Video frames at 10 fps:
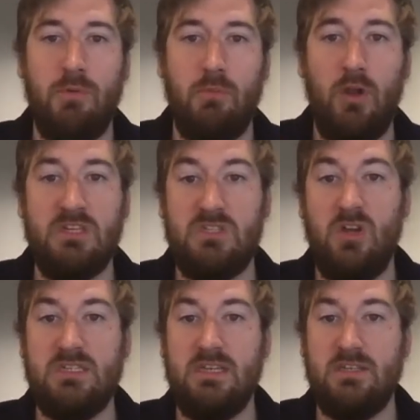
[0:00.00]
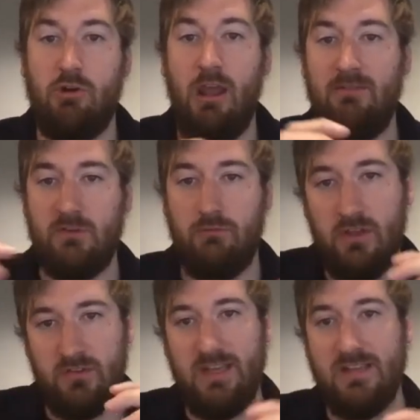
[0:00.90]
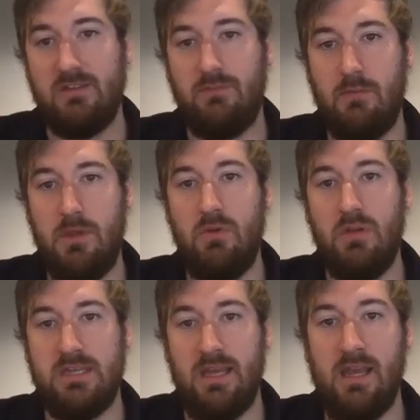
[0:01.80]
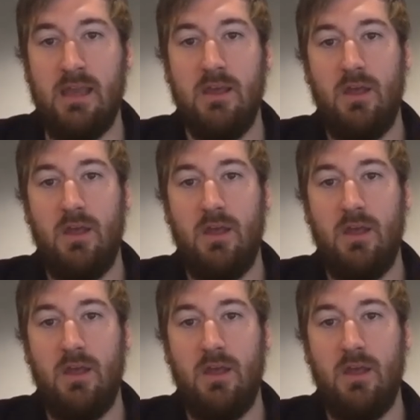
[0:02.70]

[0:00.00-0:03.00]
And what it's done is it's created this real sense of community,